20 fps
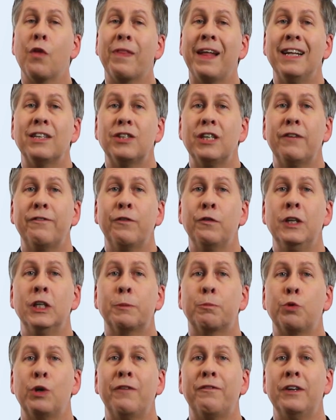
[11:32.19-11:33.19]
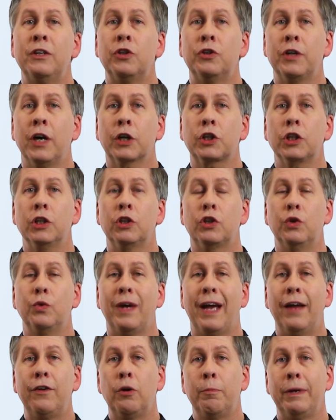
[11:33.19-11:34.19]
That's it for this brief introduction to
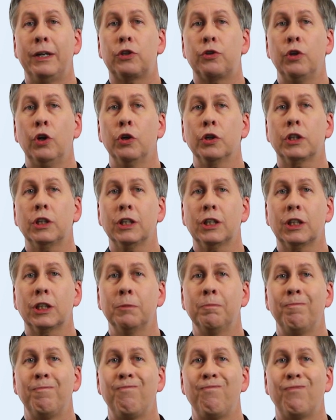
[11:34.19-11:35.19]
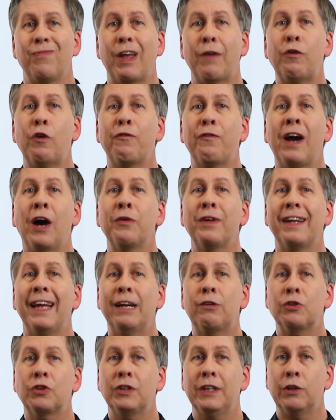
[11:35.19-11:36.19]
endometriosis. If you found it
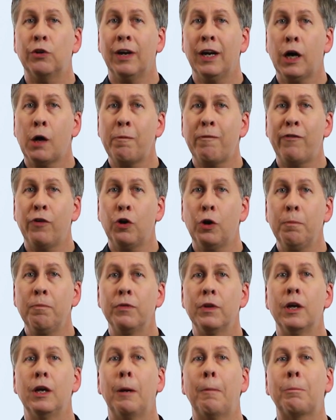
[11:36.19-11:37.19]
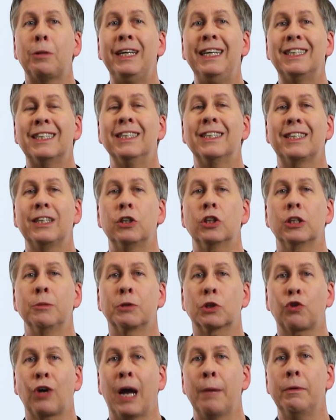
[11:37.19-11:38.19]
interesting or helpful, please consider
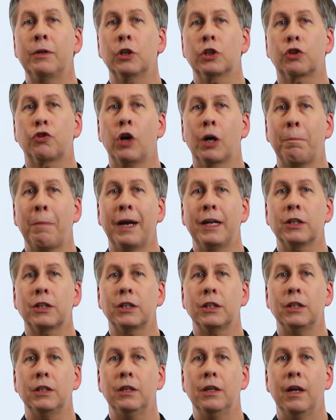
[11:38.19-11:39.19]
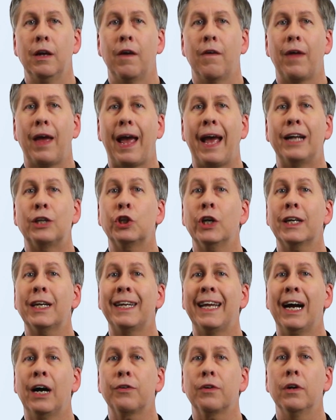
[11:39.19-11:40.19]
subscribing to Strong Medicine and
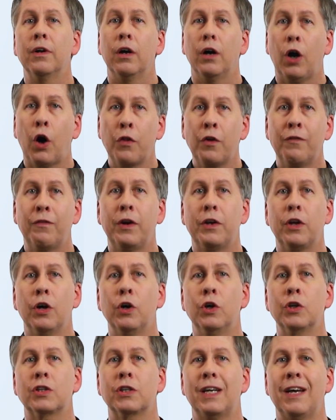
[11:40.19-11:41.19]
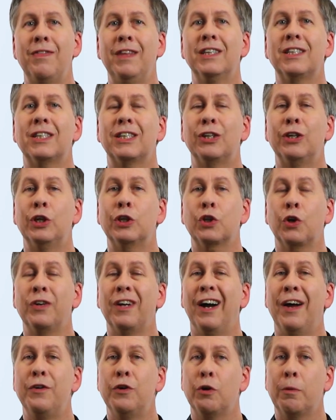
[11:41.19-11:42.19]
checking out other videos in this series on
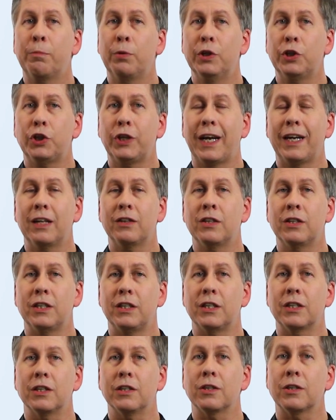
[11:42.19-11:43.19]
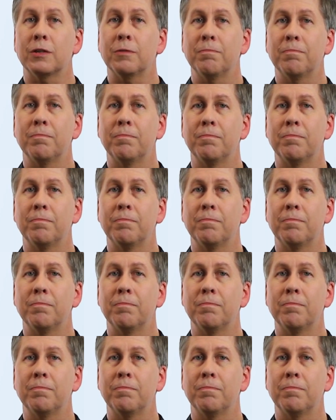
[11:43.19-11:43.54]
underappreciated diseases.